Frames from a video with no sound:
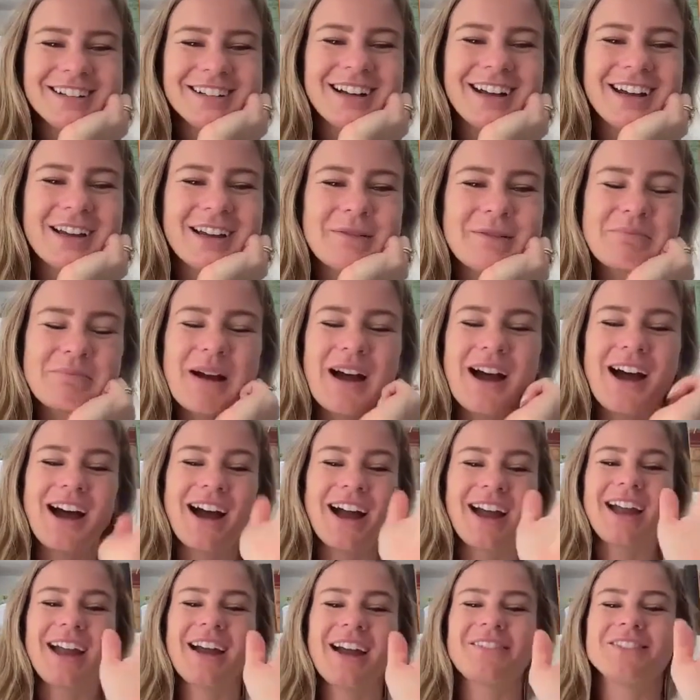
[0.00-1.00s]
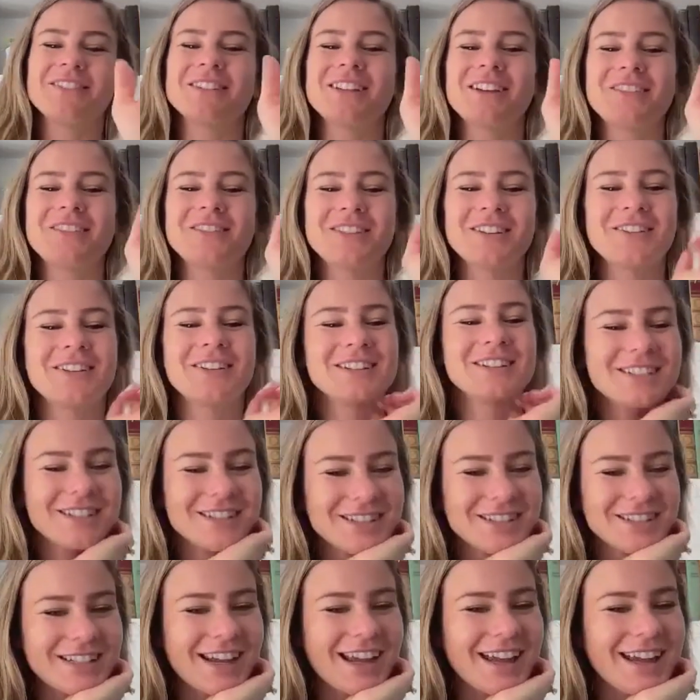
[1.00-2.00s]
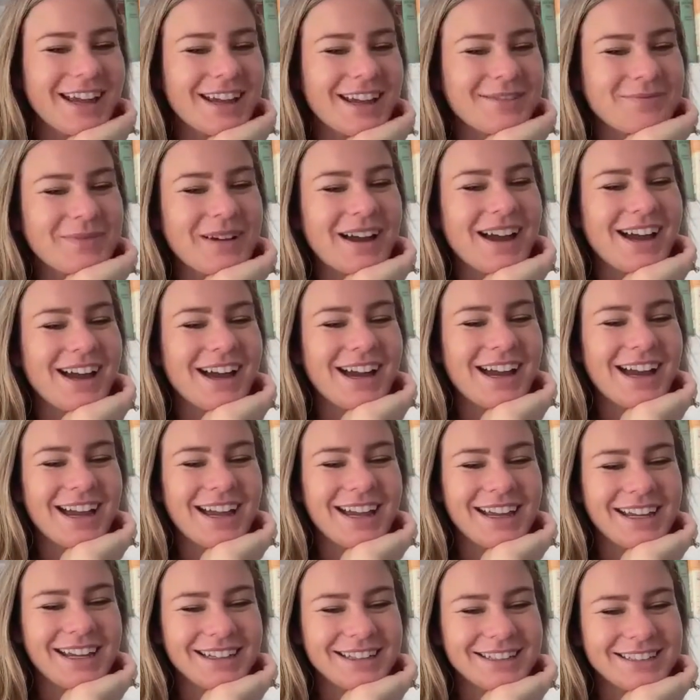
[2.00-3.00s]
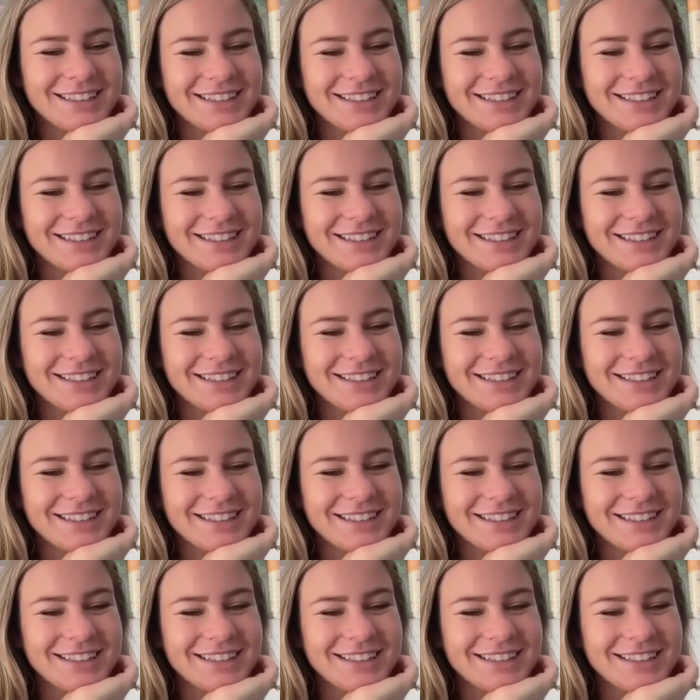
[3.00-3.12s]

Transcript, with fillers: right. Bye. Have a lovely rest of your day. Bye.